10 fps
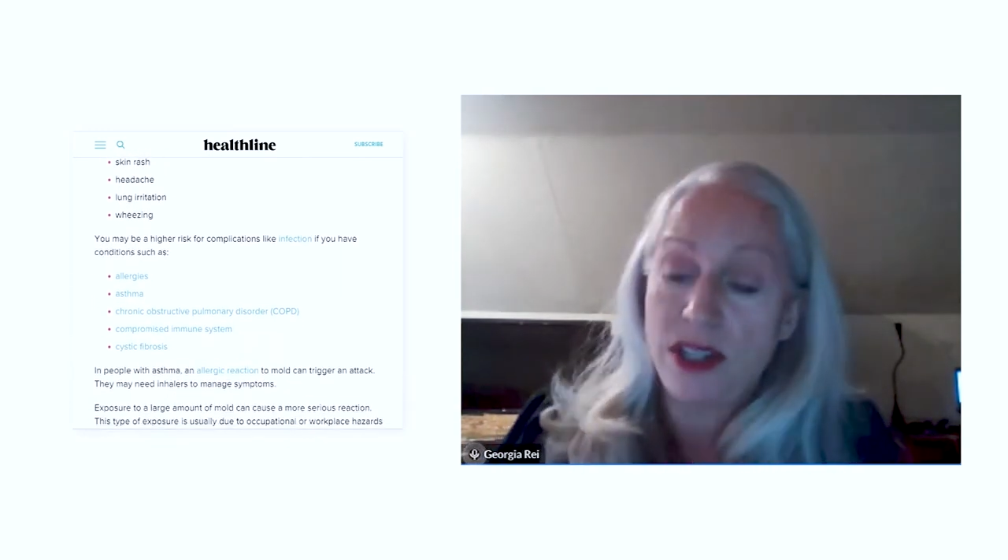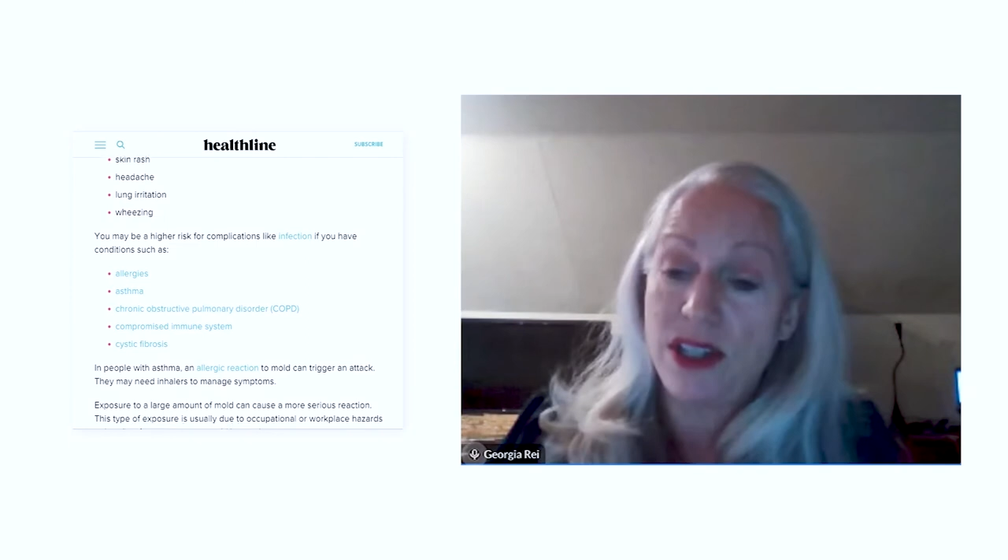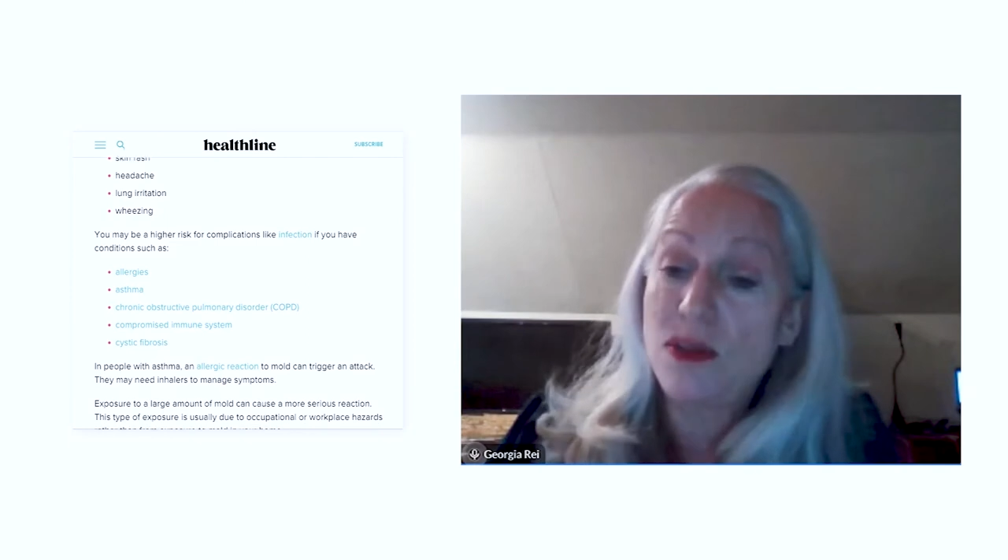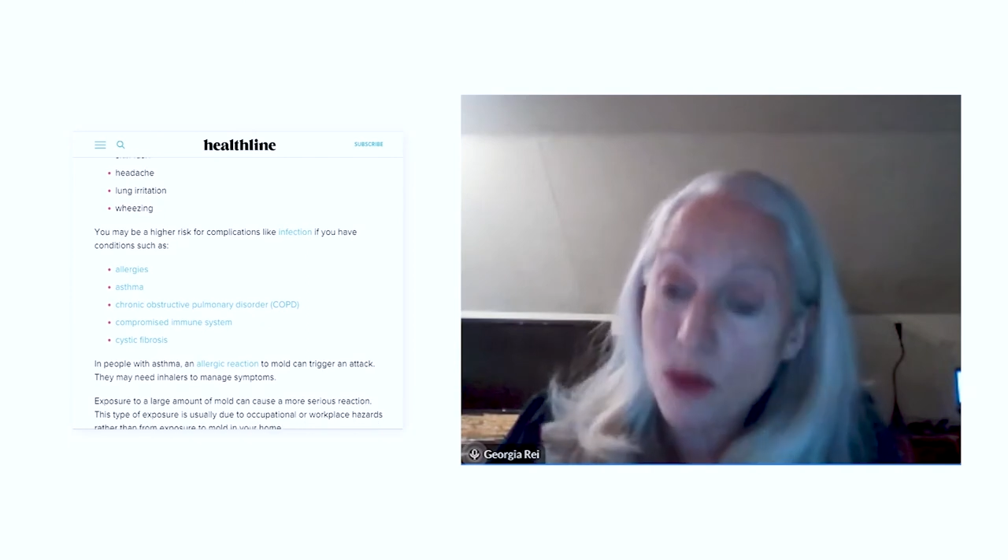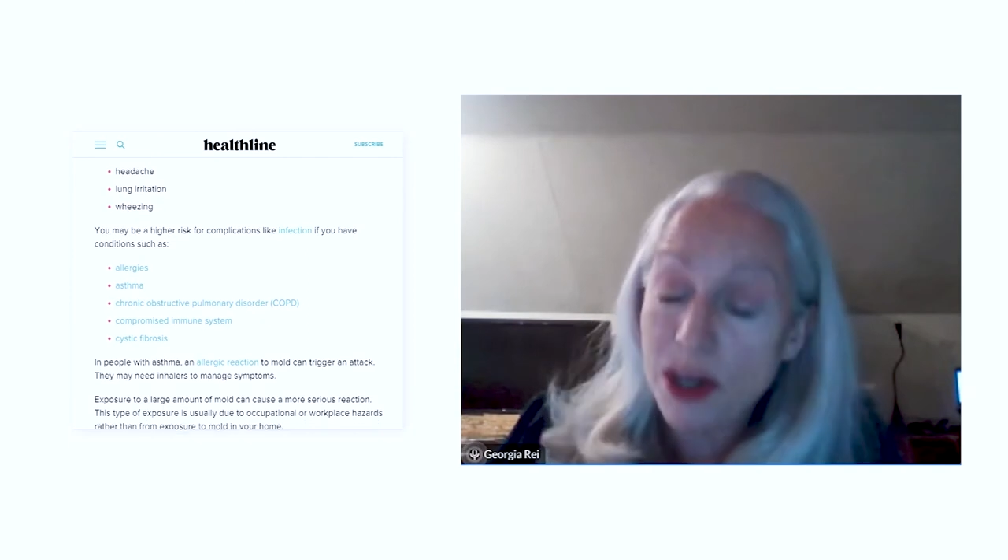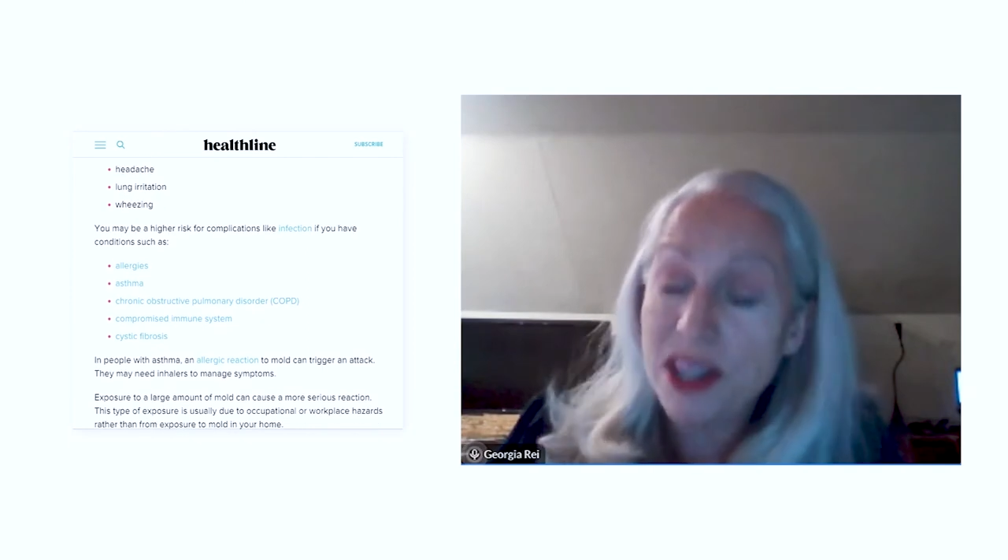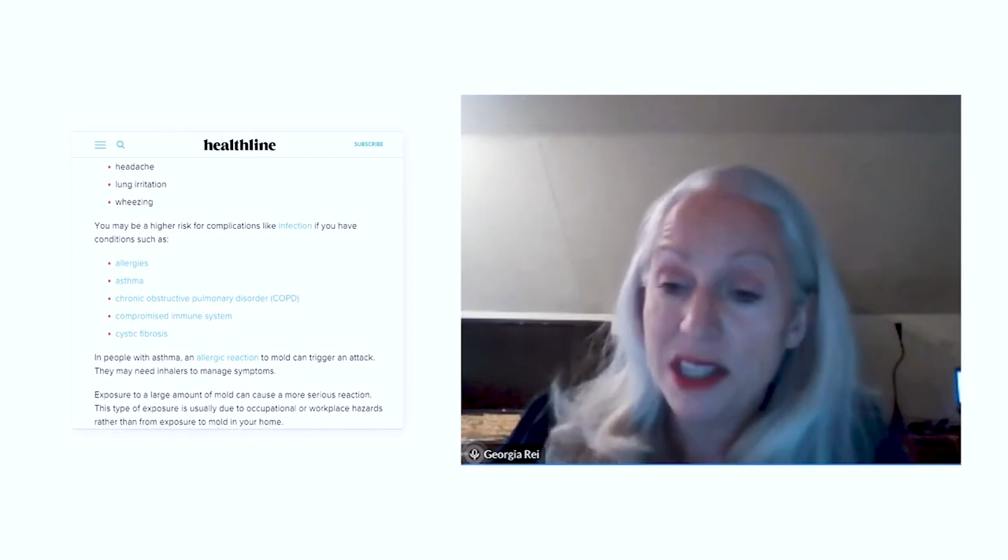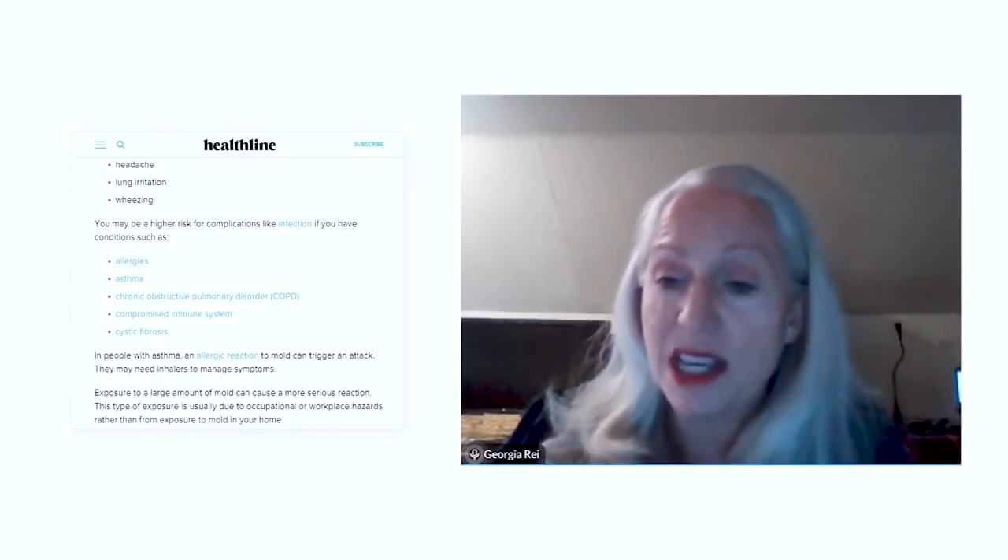to horses.